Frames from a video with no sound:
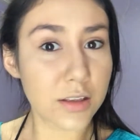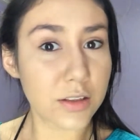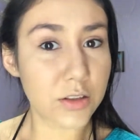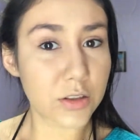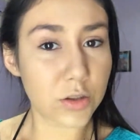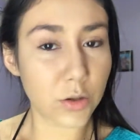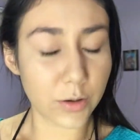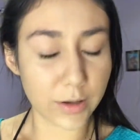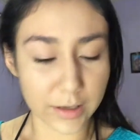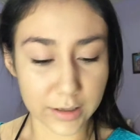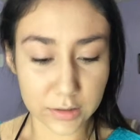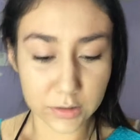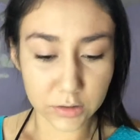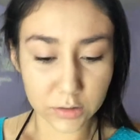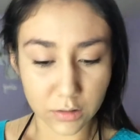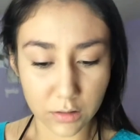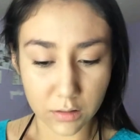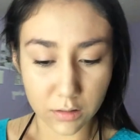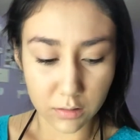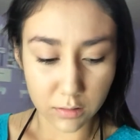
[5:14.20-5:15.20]
So
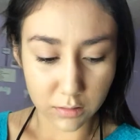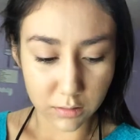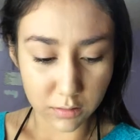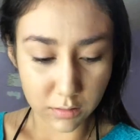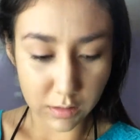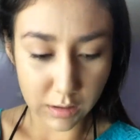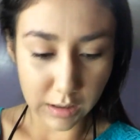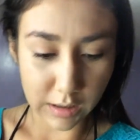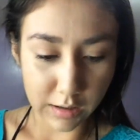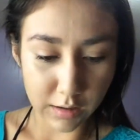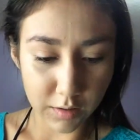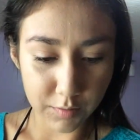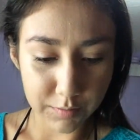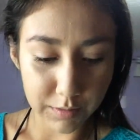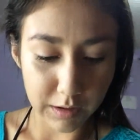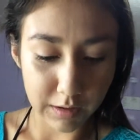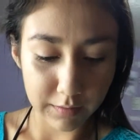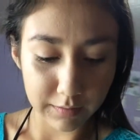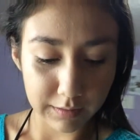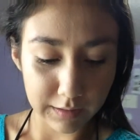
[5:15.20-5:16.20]
I'll
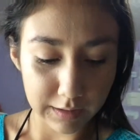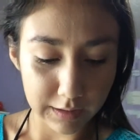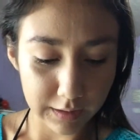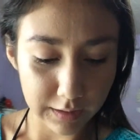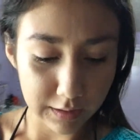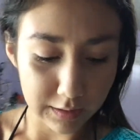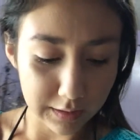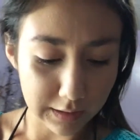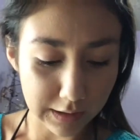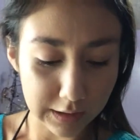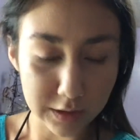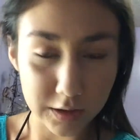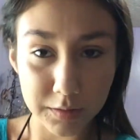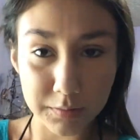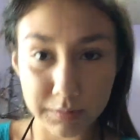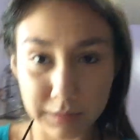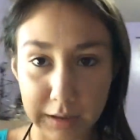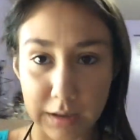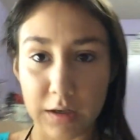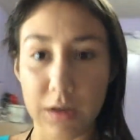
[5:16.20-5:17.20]
probably catch
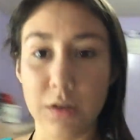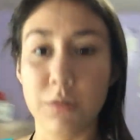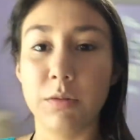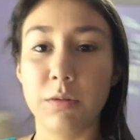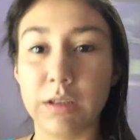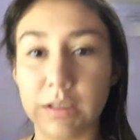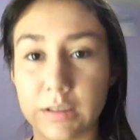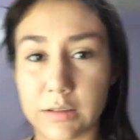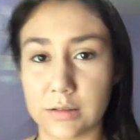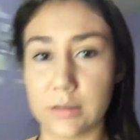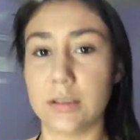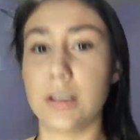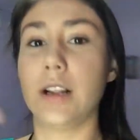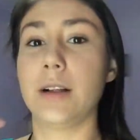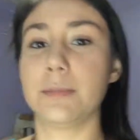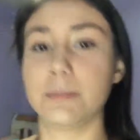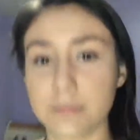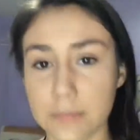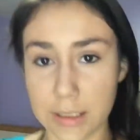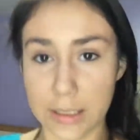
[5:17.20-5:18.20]
up later when
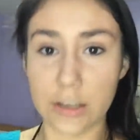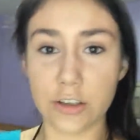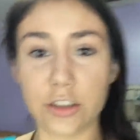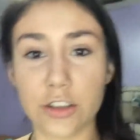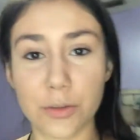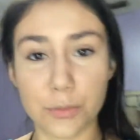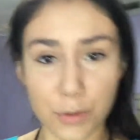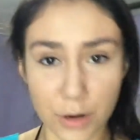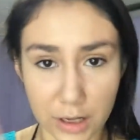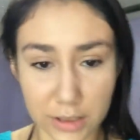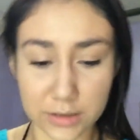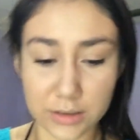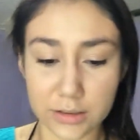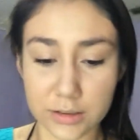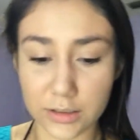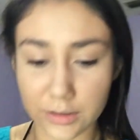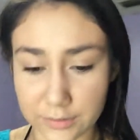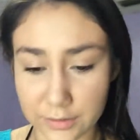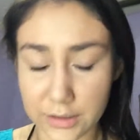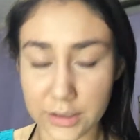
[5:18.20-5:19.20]
I'm later in the
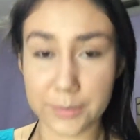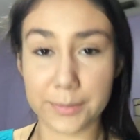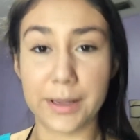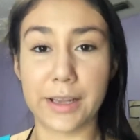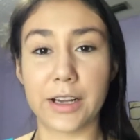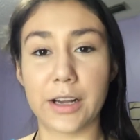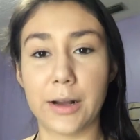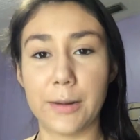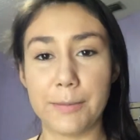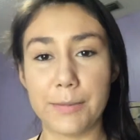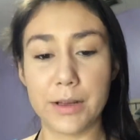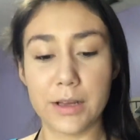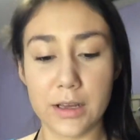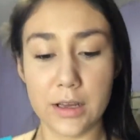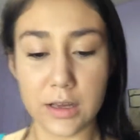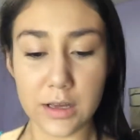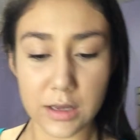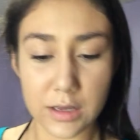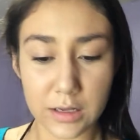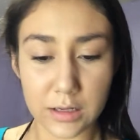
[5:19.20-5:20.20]
process of this makeup,
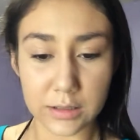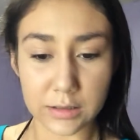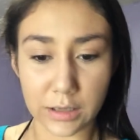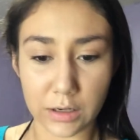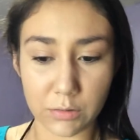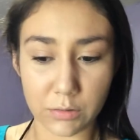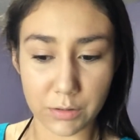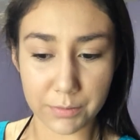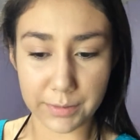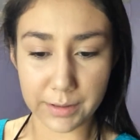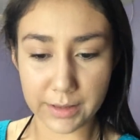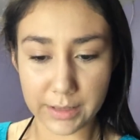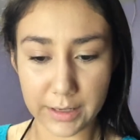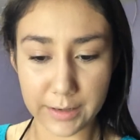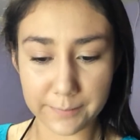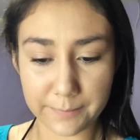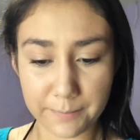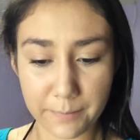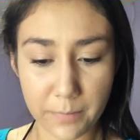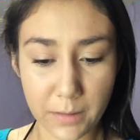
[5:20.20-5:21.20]
because I don't want to be
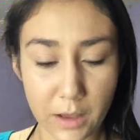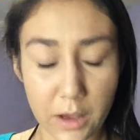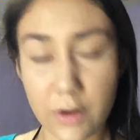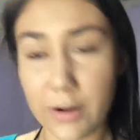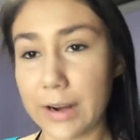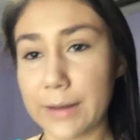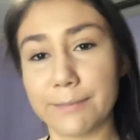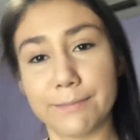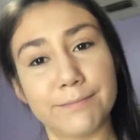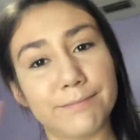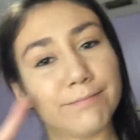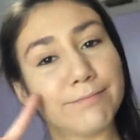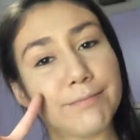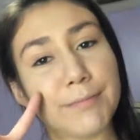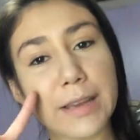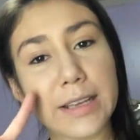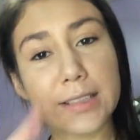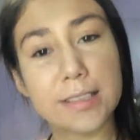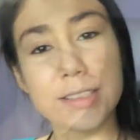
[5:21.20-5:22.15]
late. Alright, peace.